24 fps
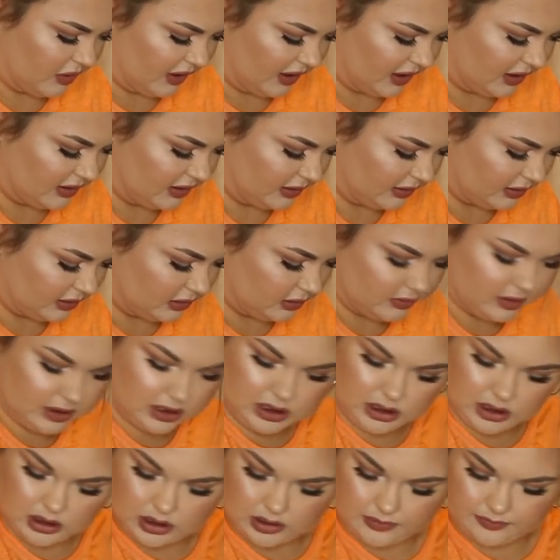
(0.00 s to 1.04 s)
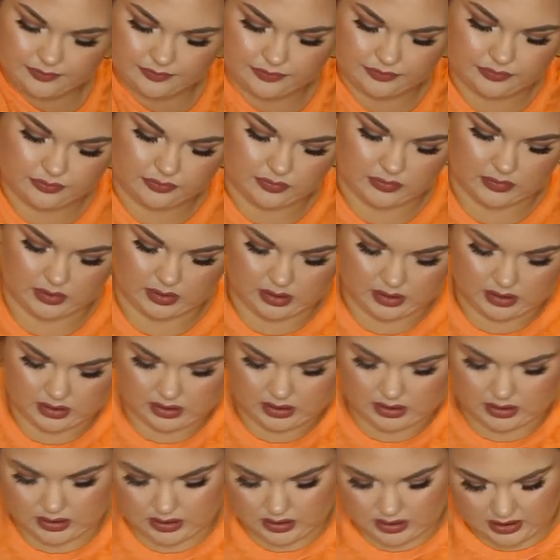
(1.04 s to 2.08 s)
thing in the little one here.
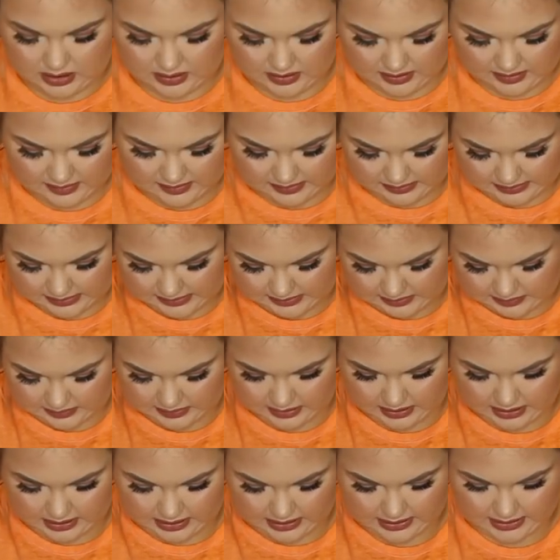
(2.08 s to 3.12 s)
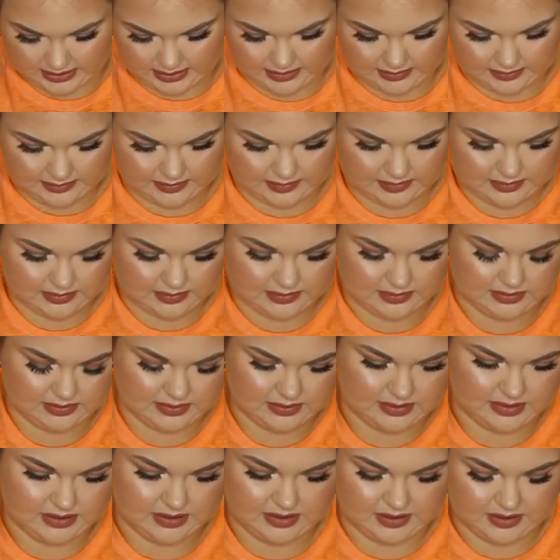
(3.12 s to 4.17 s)
And these little guys.
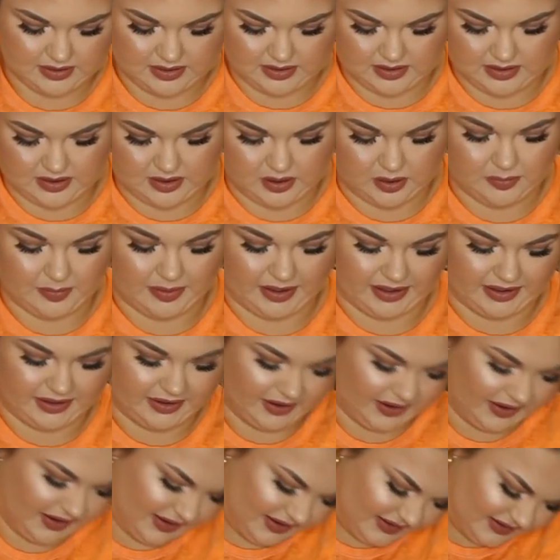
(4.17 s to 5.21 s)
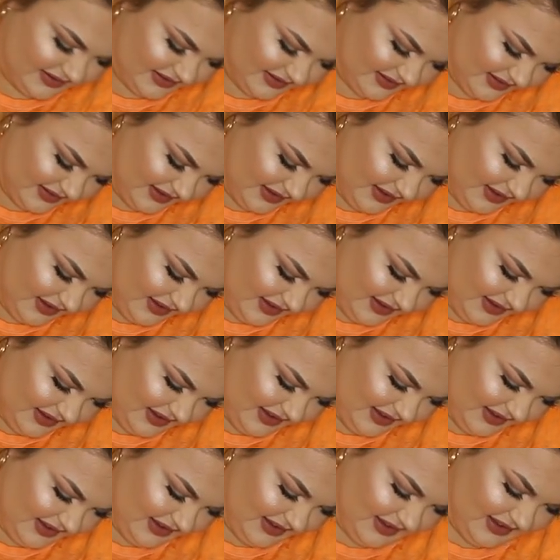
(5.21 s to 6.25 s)
Oh my
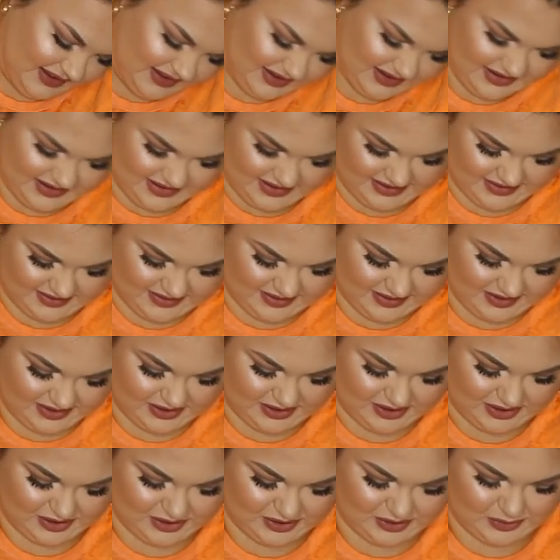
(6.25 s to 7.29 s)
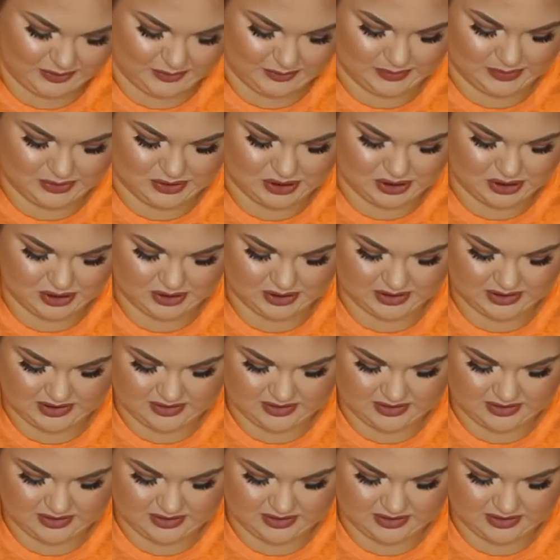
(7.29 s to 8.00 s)
god. These are huge.